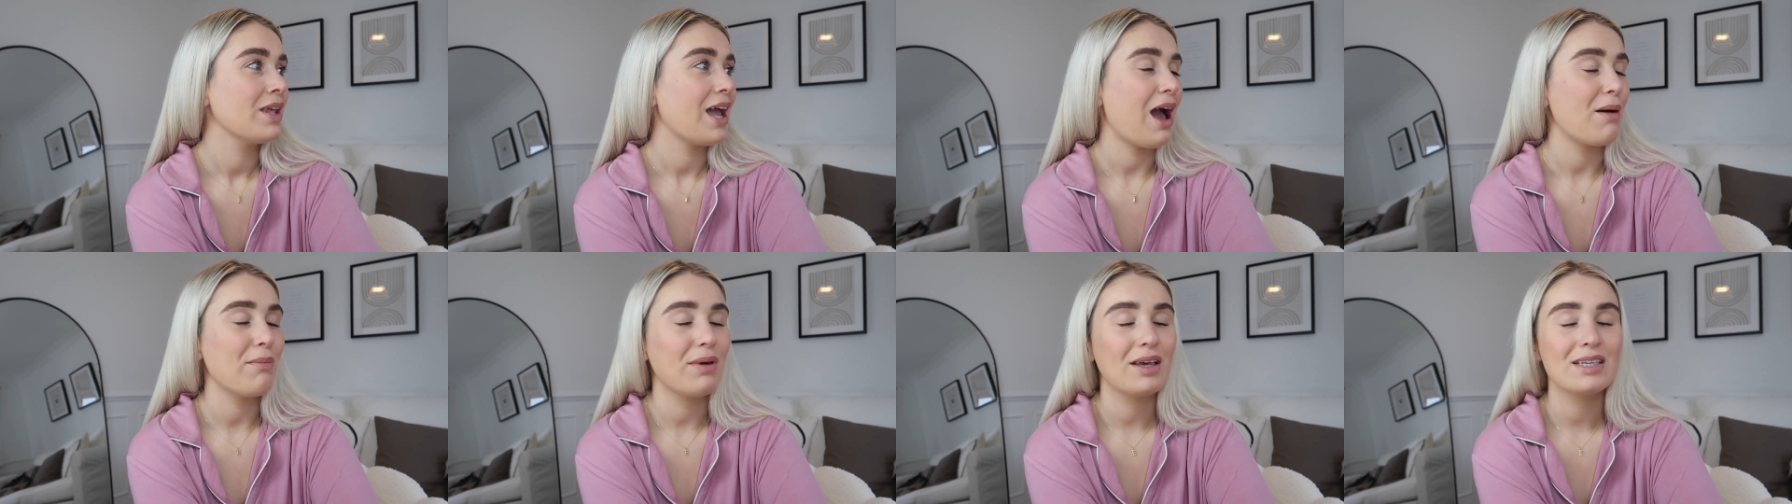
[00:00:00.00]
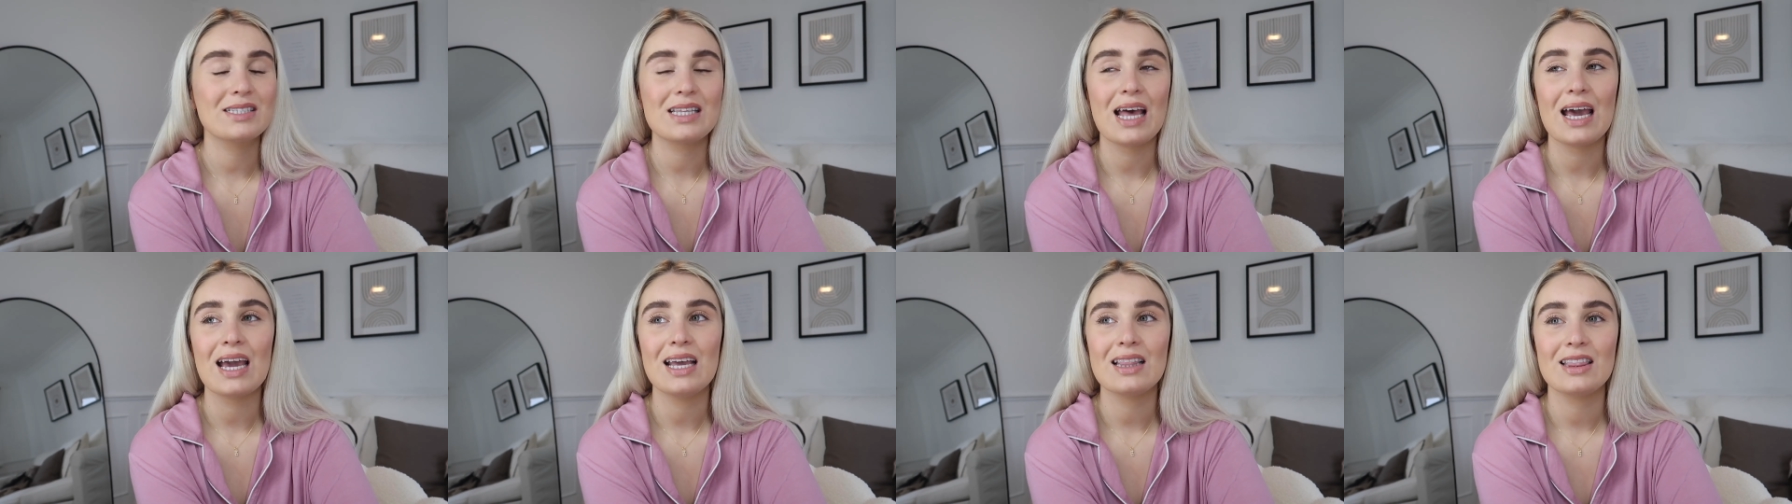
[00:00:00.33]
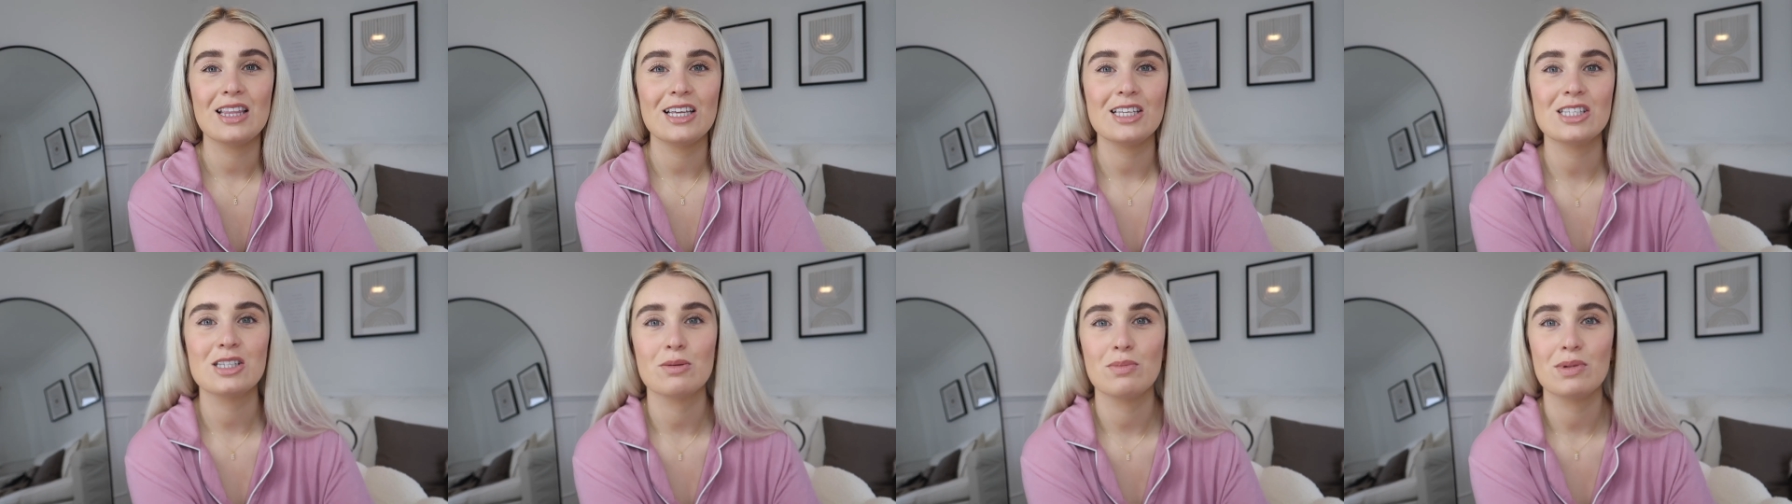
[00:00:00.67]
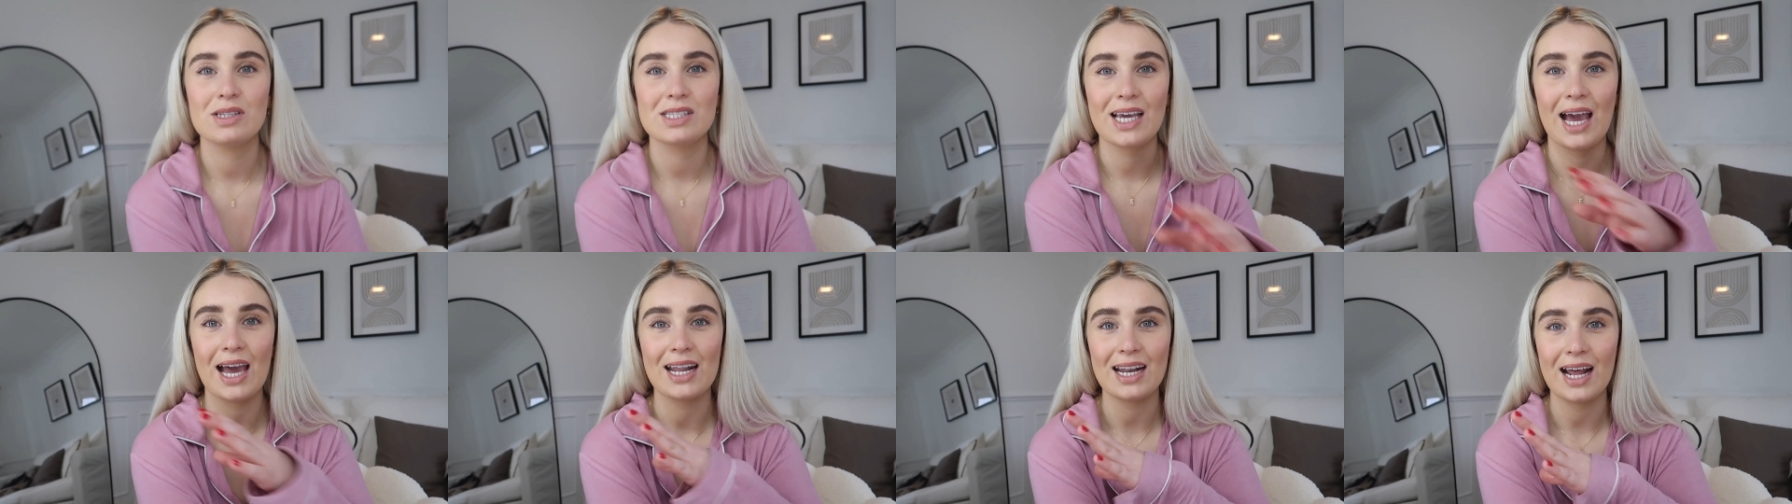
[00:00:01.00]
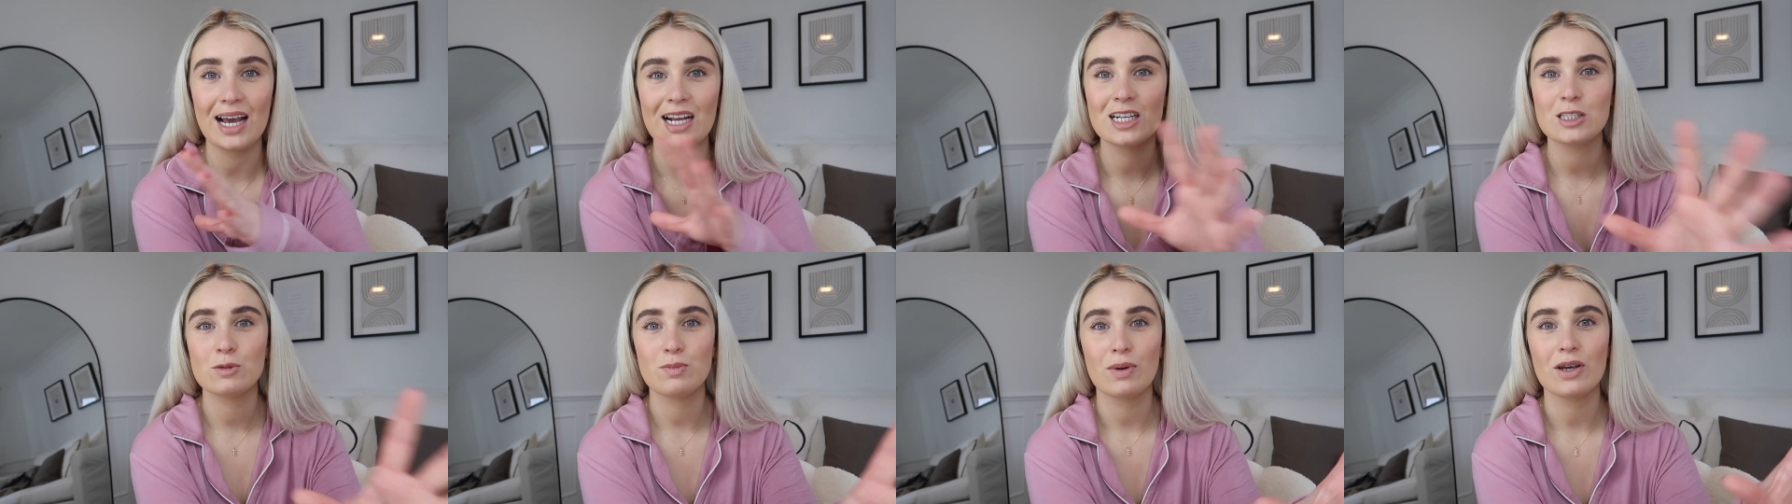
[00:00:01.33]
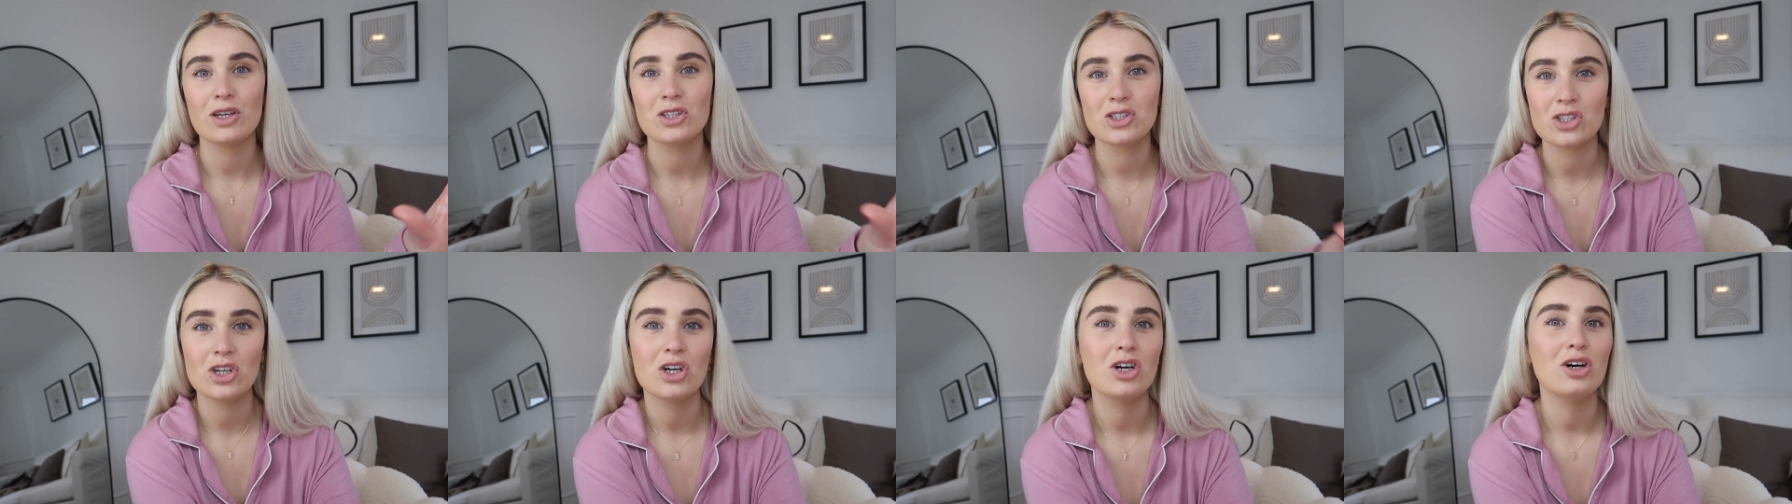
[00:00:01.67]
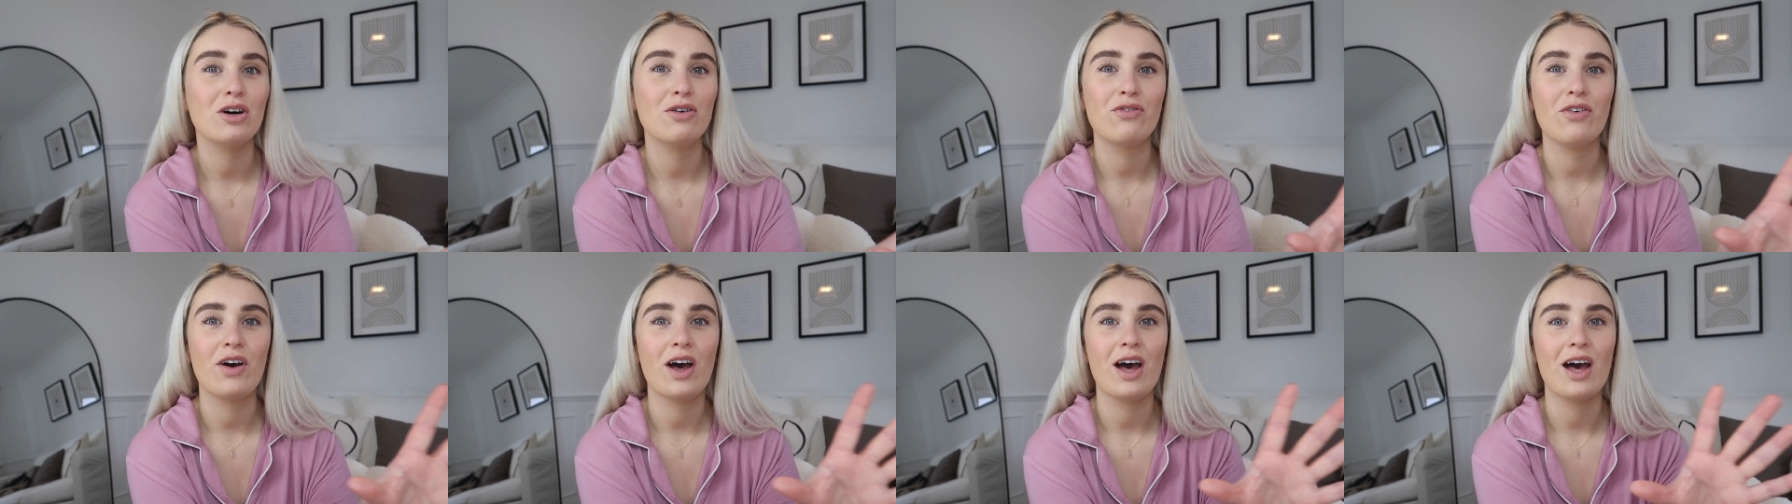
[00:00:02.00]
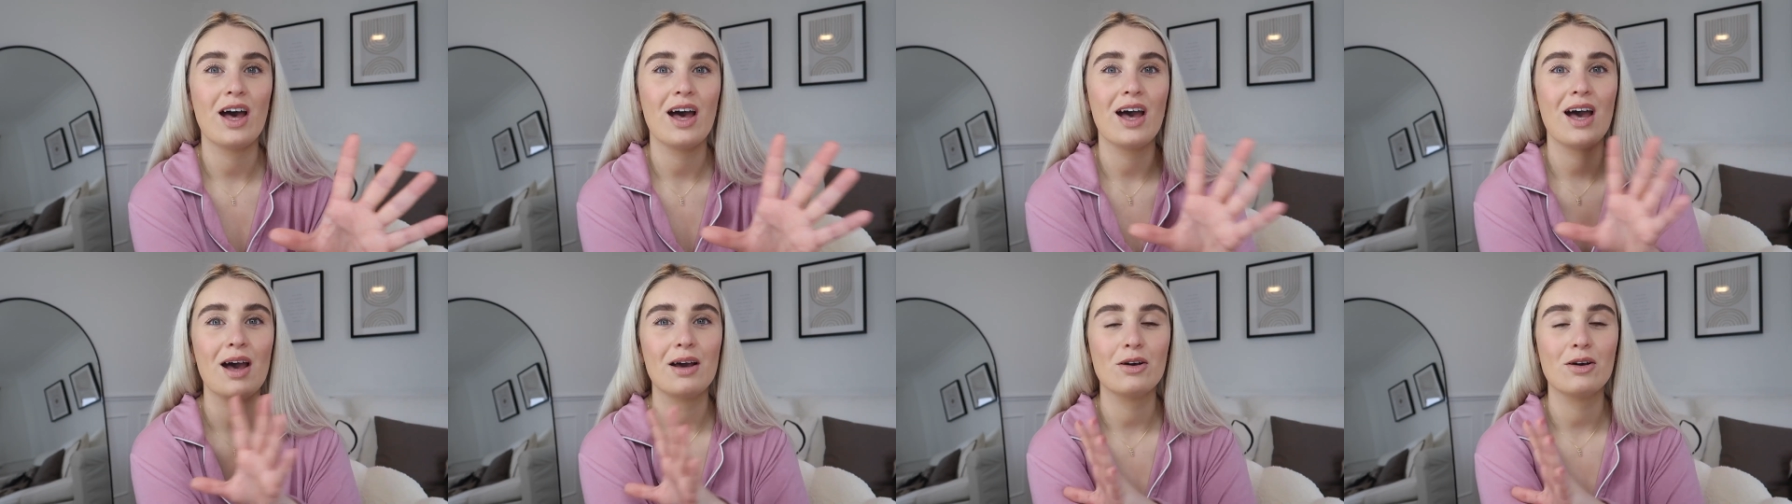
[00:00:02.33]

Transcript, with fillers: I'm excited this summer to get a nice big sofa,